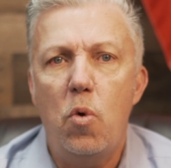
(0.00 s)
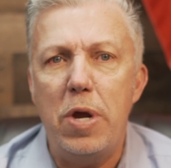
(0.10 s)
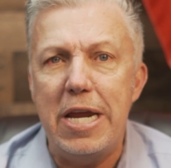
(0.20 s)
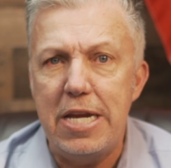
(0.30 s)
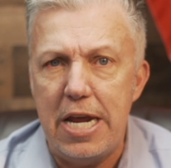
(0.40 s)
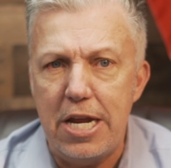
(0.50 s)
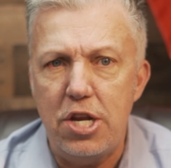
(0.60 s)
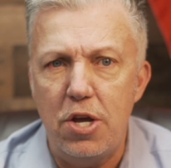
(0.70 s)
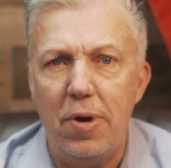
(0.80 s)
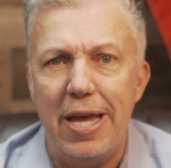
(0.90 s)
We need
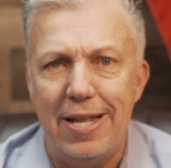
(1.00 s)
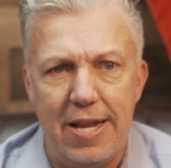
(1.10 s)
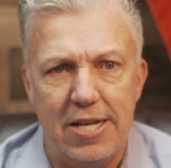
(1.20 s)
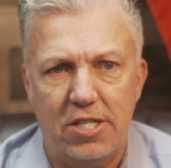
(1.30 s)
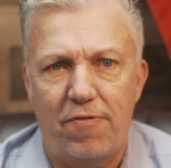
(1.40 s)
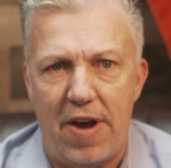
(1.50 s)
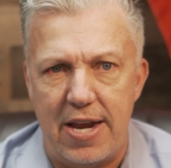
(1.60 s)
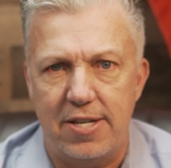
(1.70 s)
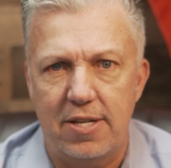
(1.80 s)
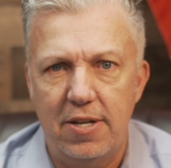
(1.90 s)
you in this
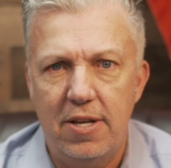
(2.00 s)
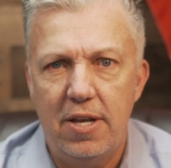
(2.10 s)
fight.